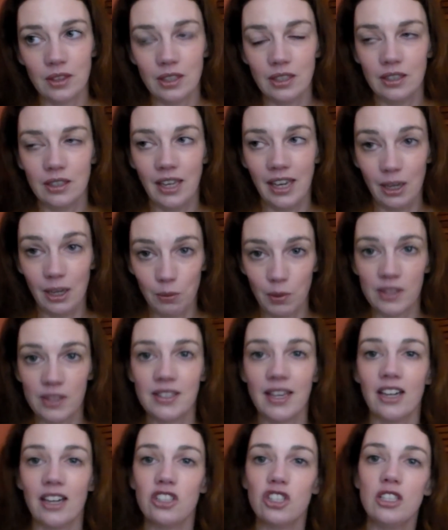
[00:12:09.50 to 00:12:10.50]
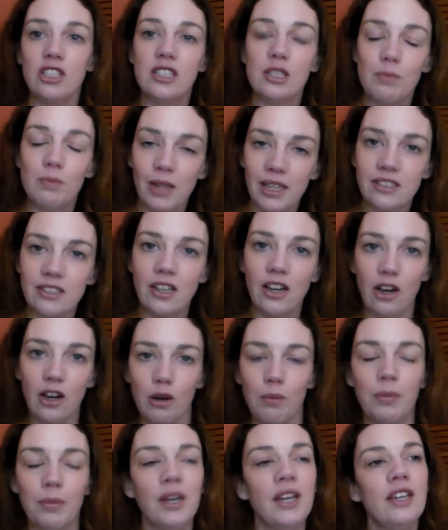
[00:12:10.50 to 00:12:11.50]
The Haywards actually split
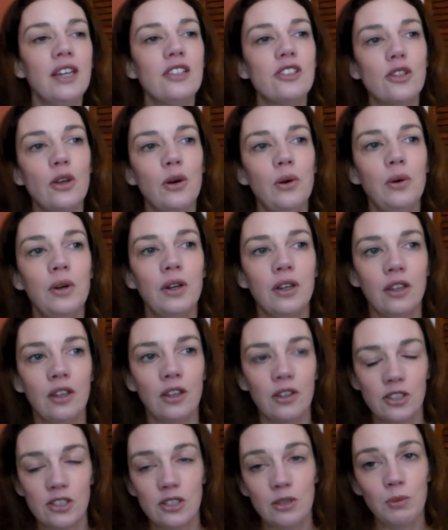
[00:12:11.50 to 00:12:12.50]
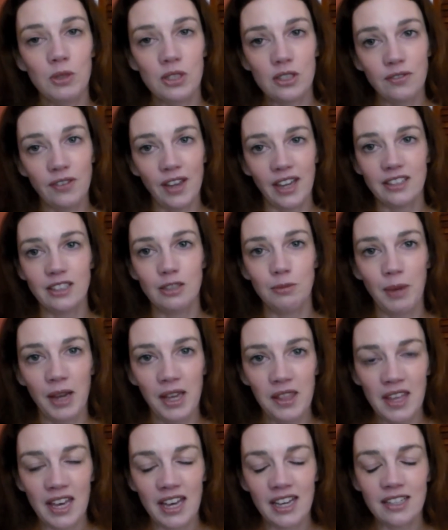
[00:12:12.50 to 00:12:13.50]
up. So Gersten was affected
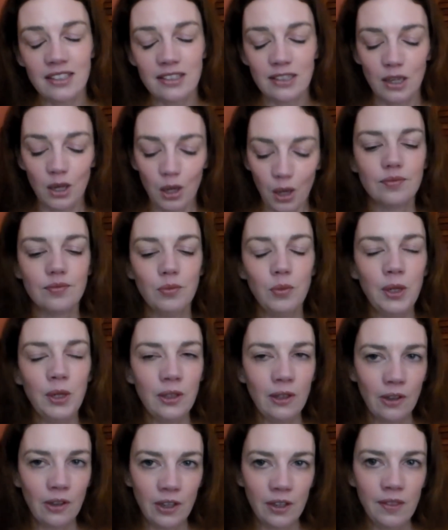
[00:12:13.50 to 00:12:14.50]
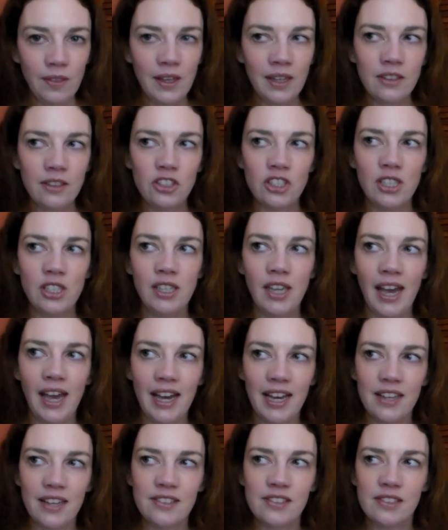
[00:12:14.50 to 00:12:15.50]
by that. We learn that she
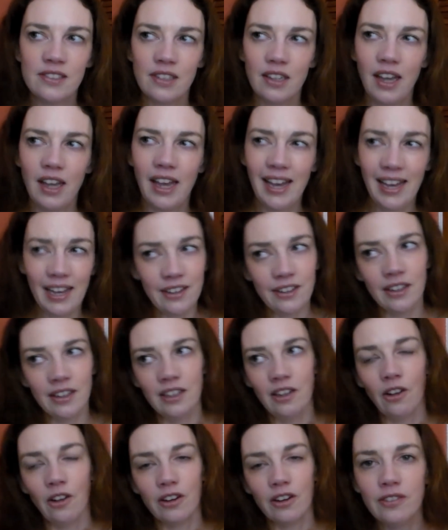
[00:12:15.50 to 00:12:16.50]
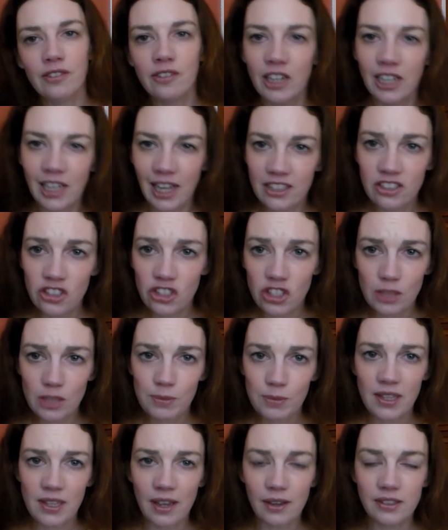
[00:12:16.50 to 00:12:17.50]
has had a lot of
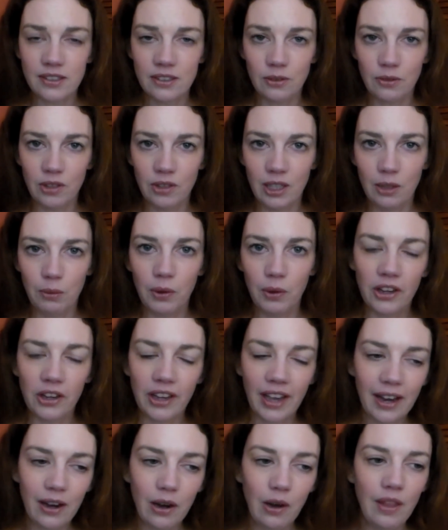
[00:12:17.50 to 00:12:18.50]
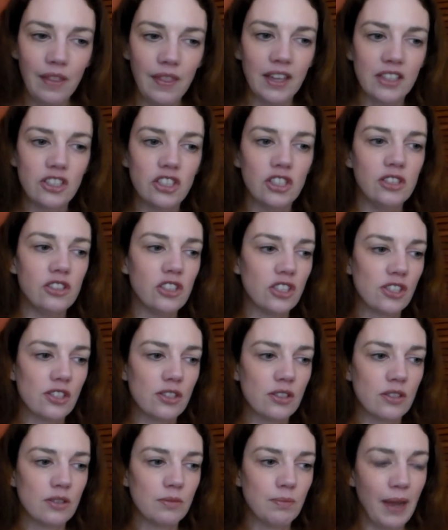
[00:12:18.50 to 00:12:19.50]
relationships that didn't really work out, and that she
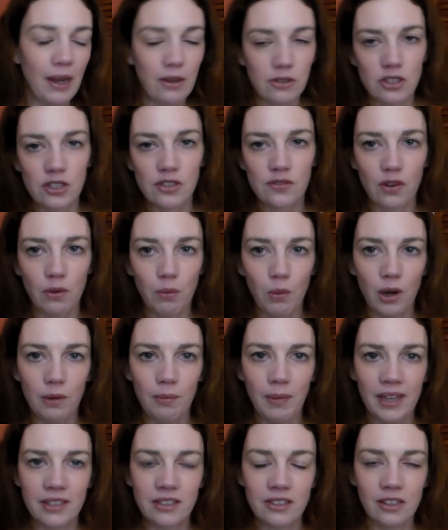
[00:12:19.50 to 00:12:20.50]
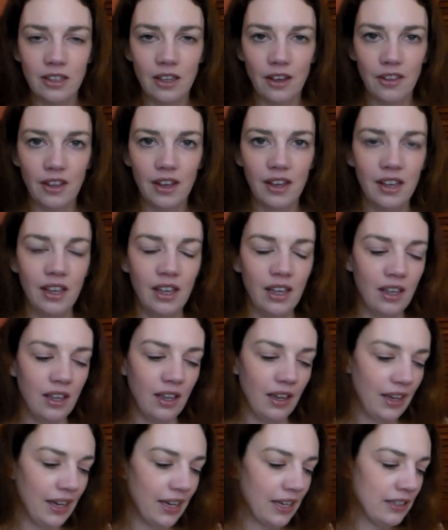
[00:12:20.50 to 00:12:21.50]
just bounces from one man to the other,
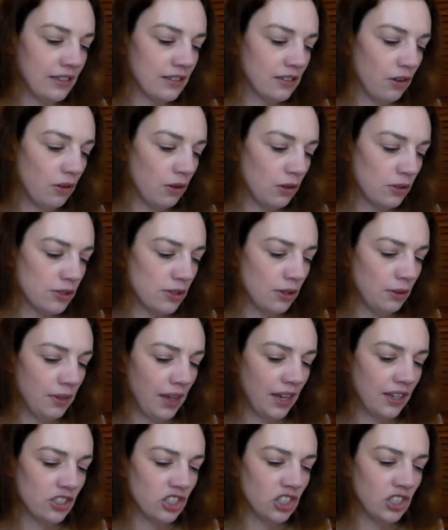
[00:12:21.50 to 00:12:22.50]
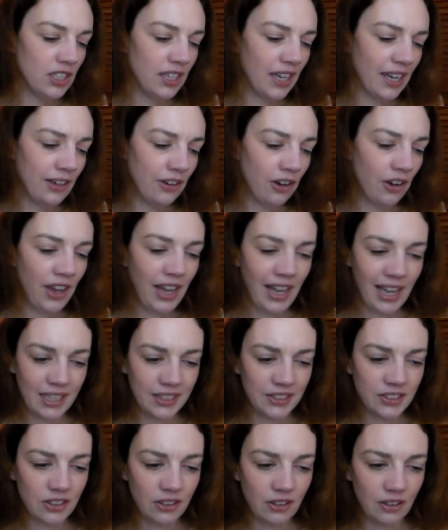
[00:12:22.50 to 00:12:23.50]
and also that she cannot
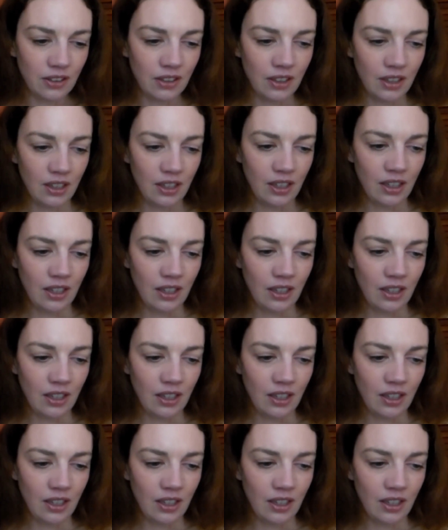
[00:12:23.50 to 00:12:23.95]
handle